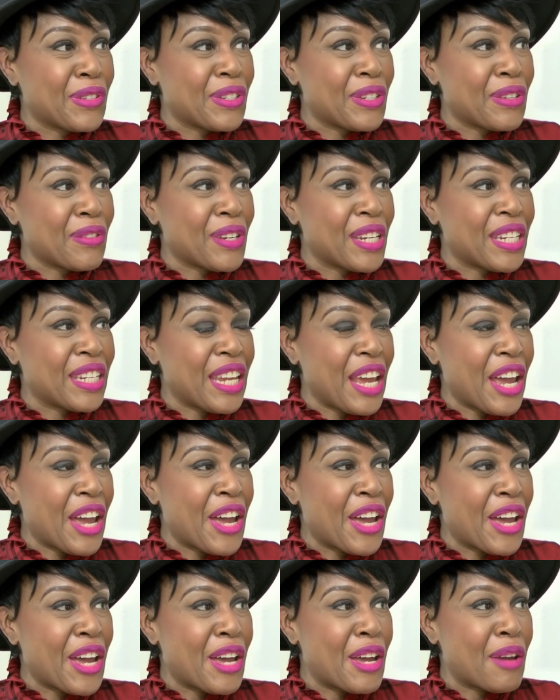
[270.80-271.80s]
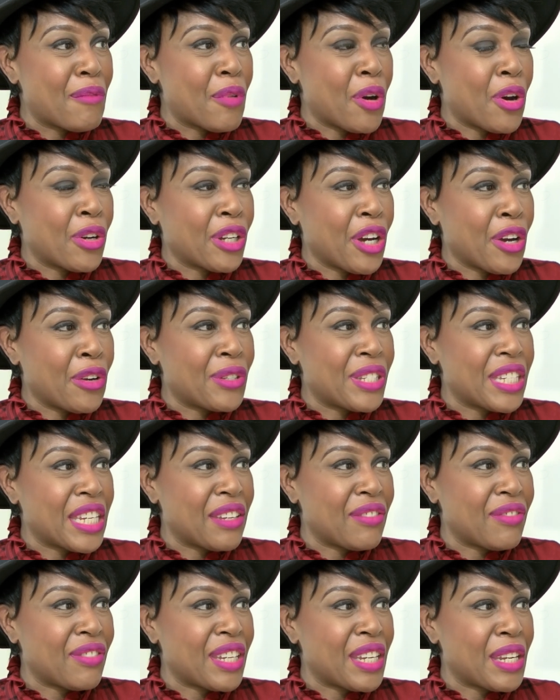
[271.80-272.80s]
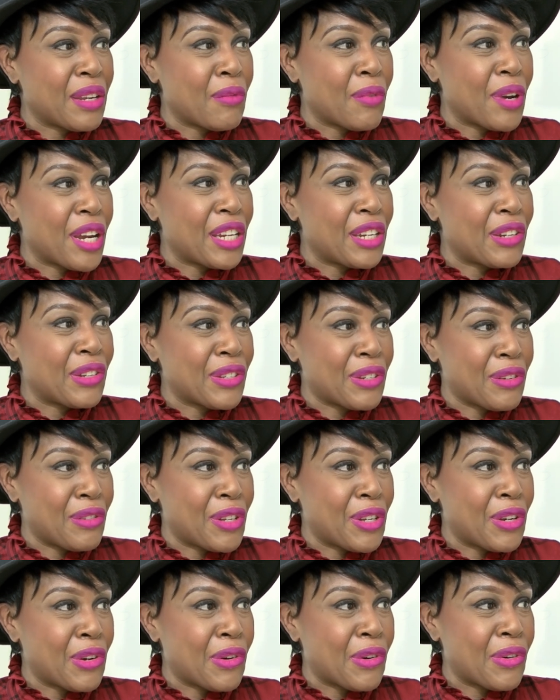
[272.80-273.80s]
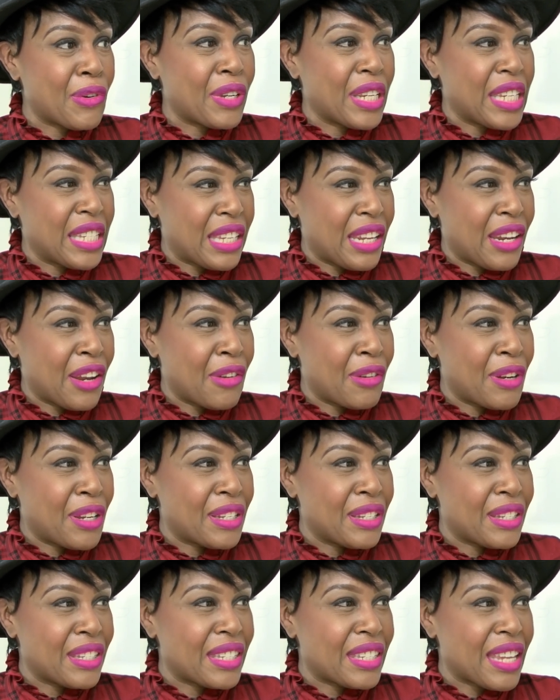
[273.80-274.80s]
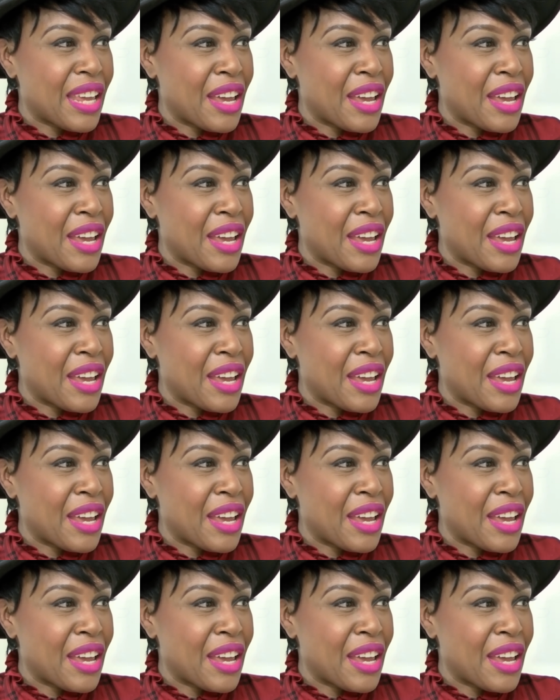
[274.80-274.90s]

doing on OHTV where you're doing your, is it Lola's?